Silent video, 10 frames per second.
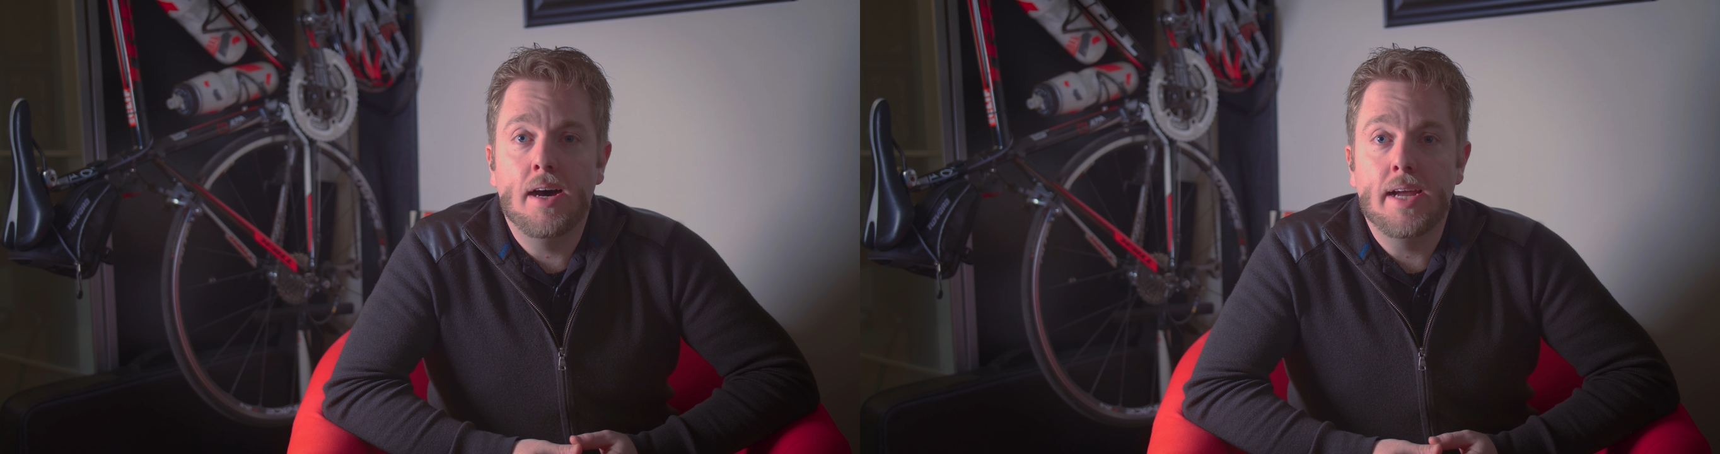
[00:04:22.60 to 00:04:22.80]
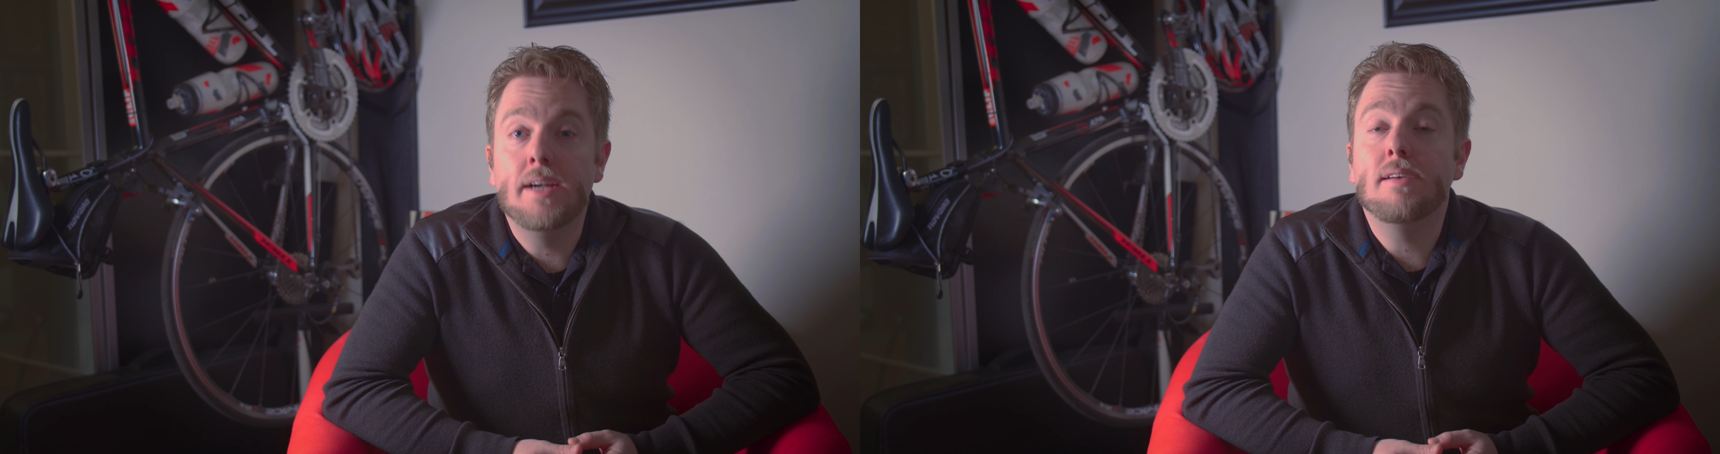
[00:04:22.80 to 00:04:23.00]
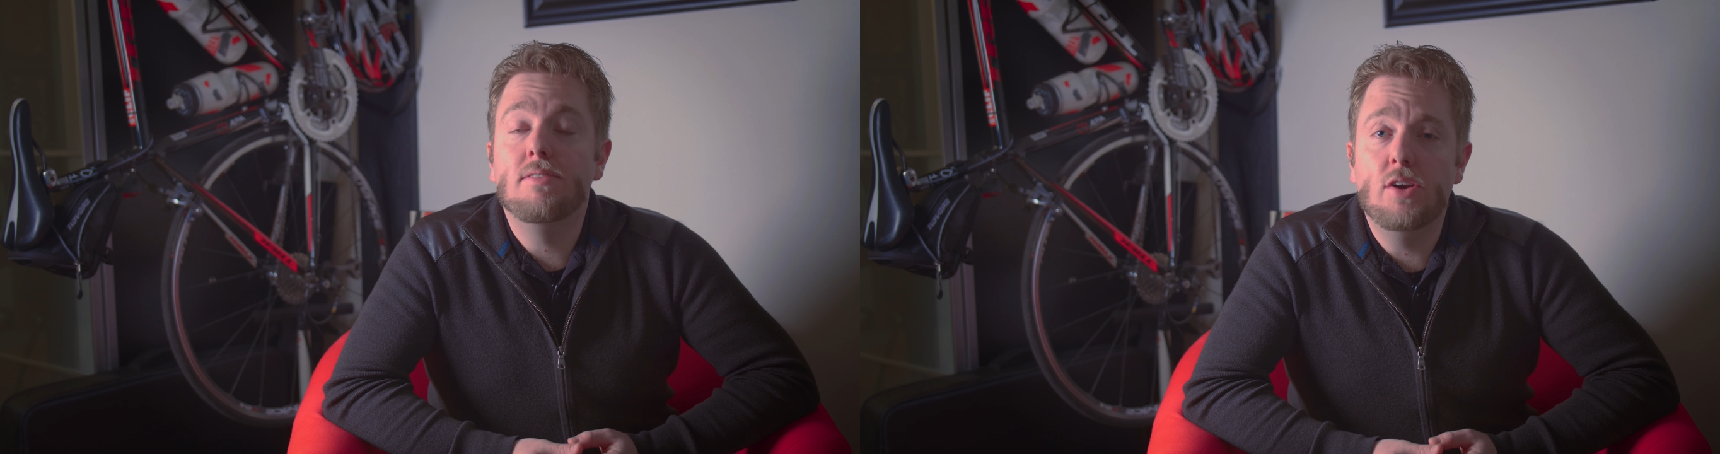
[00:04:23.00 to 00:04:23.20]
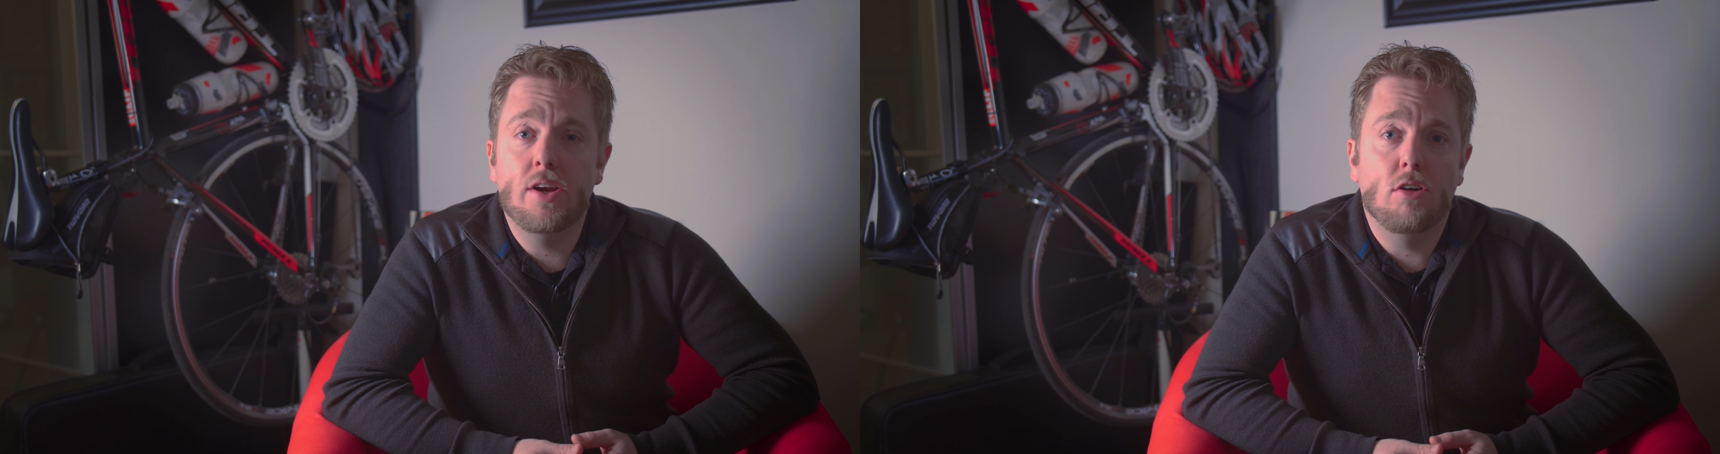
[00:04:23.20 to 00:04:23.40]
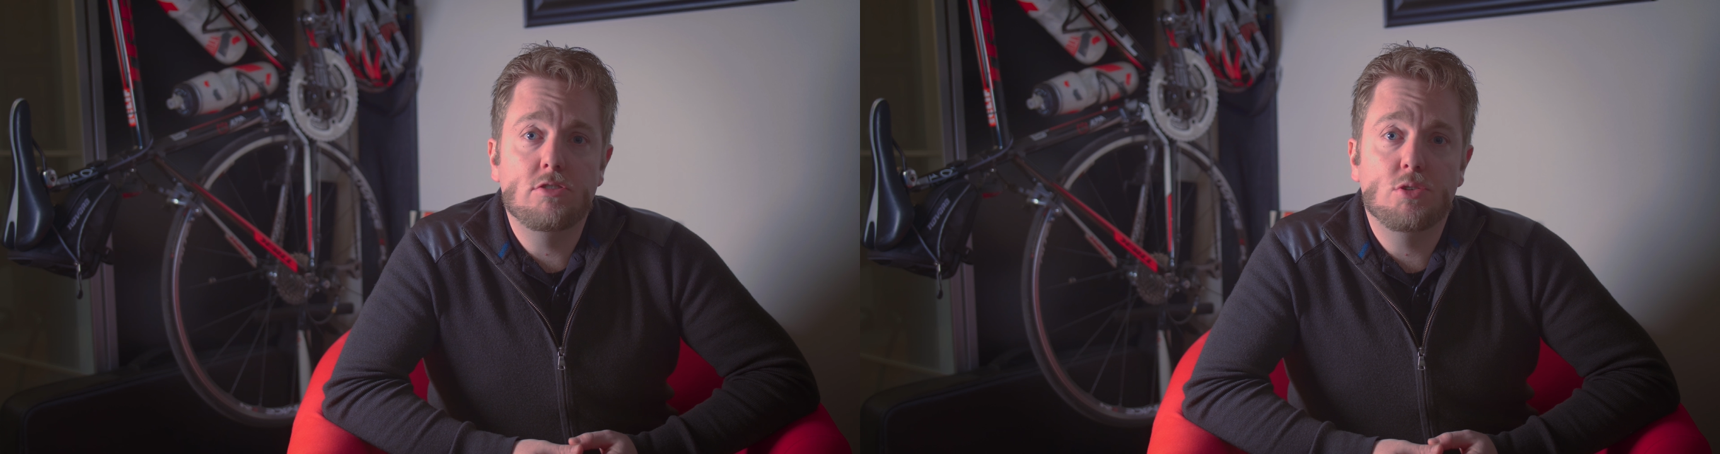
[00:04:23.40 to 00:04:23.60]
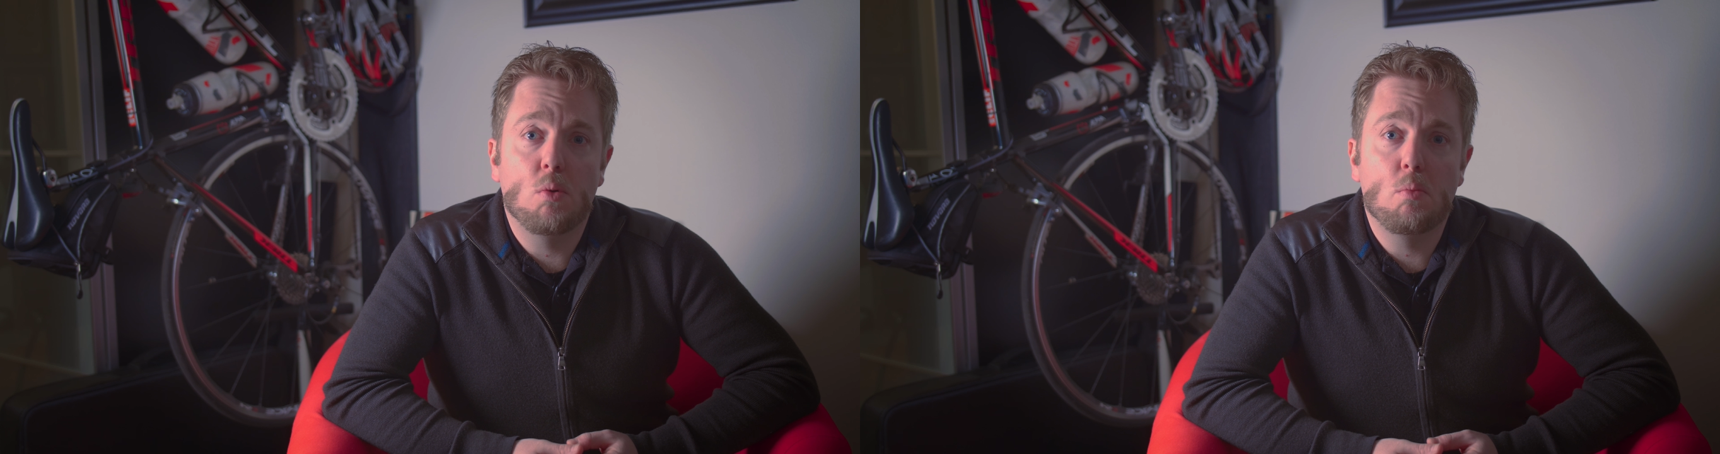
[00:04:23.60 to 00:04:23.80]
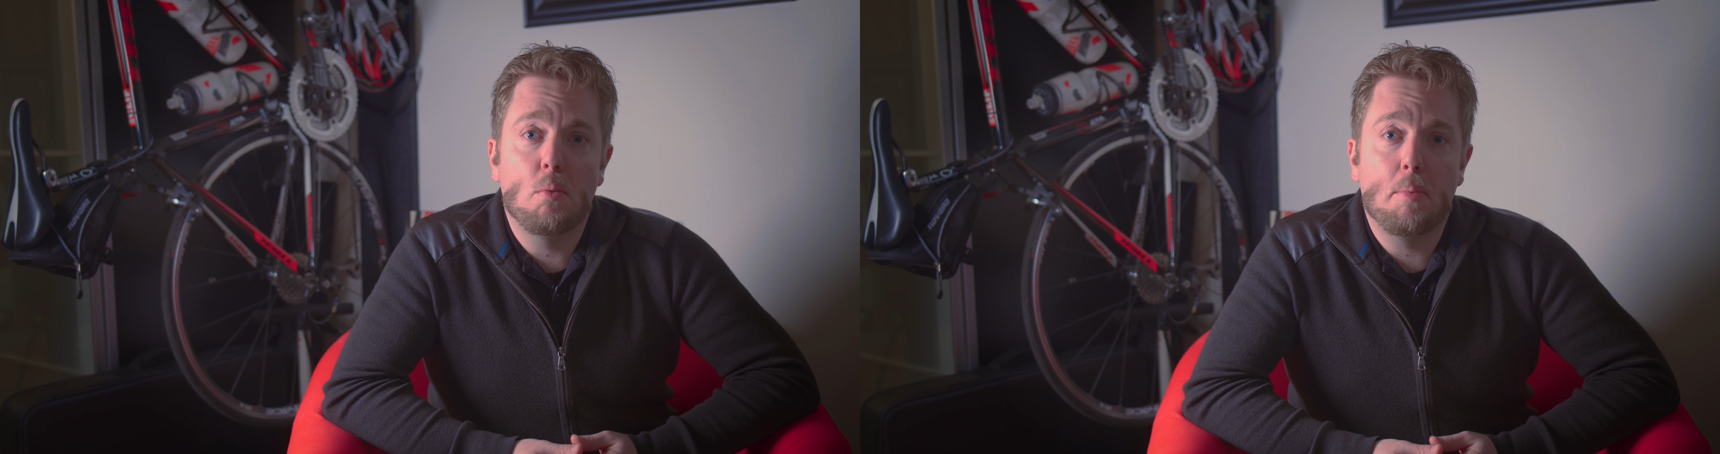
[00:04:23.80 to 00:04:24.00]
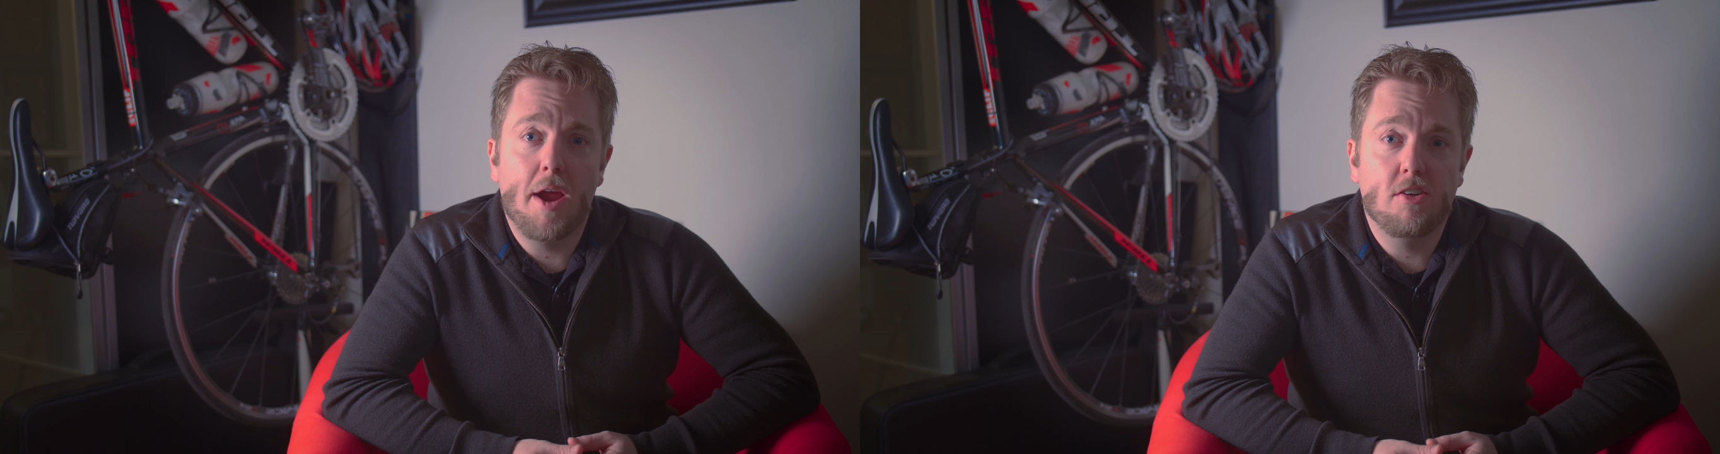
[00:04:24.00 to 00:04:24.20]
including also a
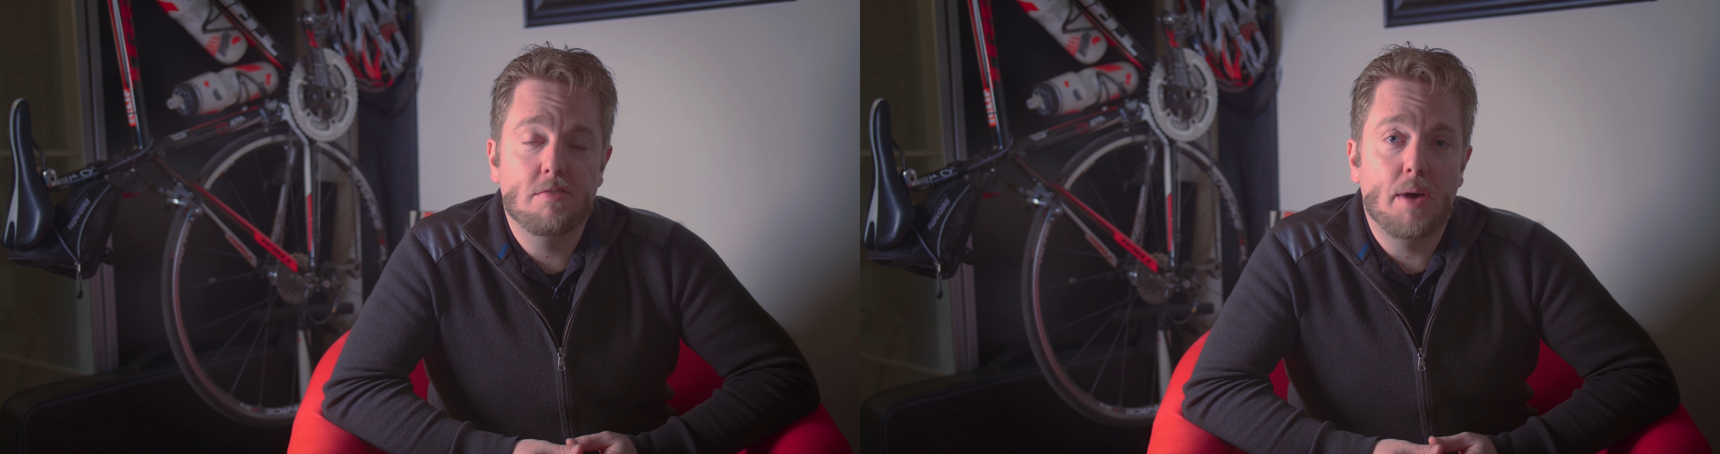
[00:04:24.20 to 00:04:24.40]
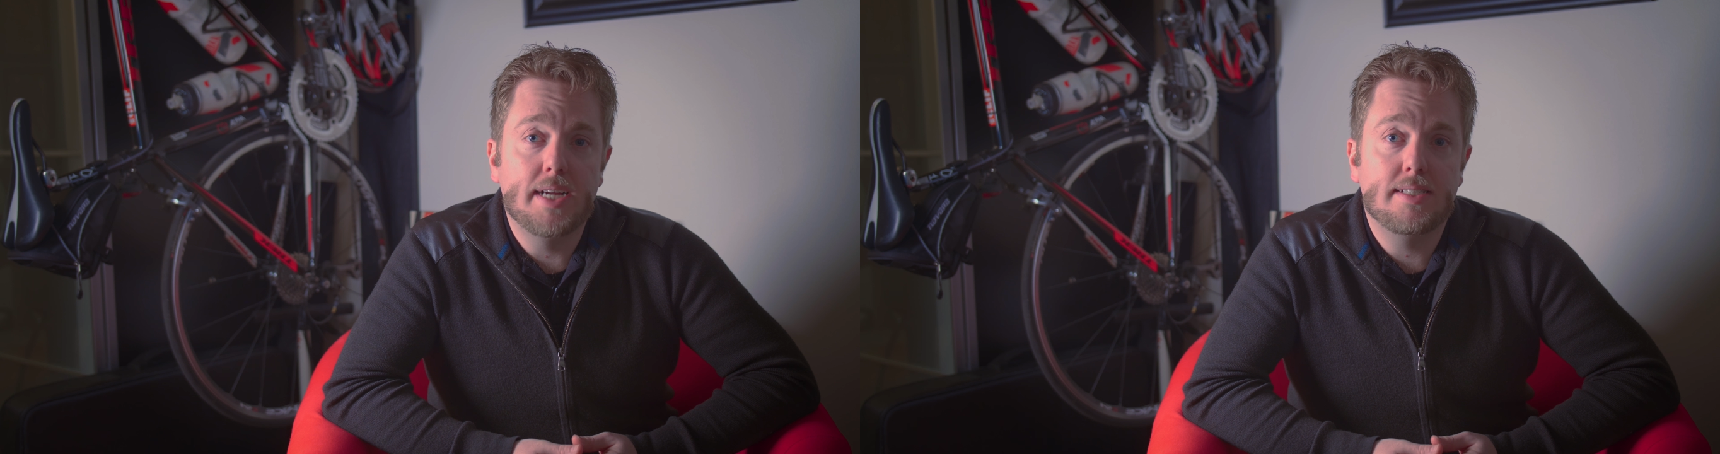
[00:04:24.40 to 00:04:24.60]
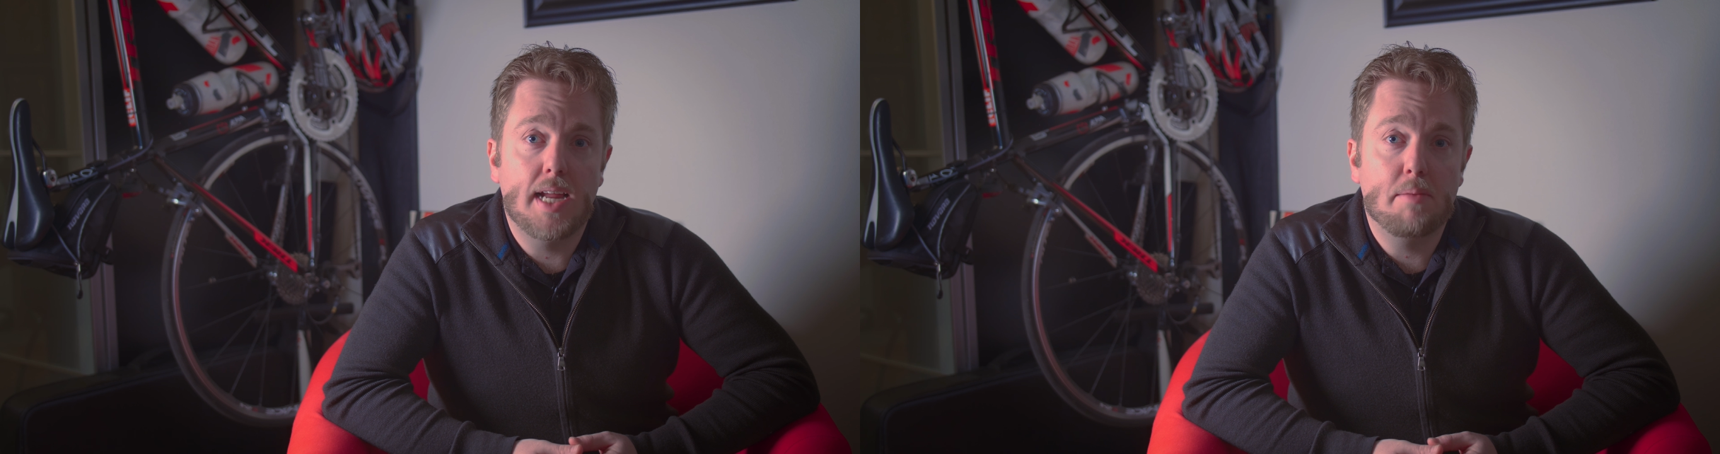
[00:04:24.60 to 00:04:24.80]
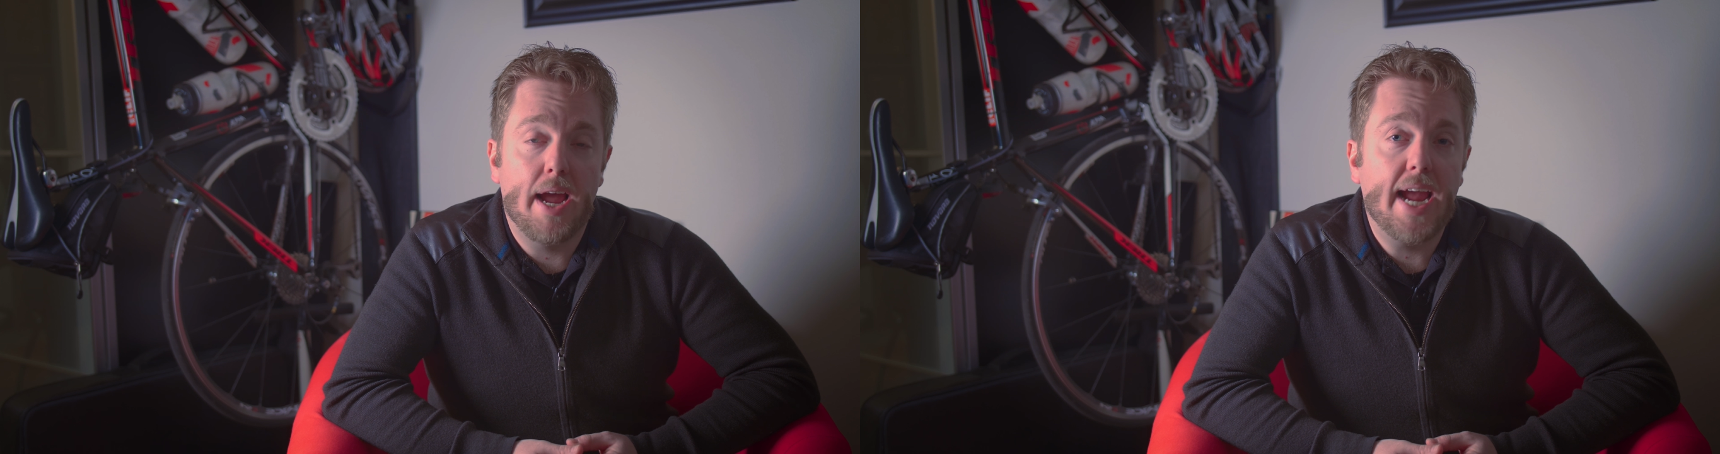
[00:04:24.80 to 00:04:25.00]
repair of my Sigma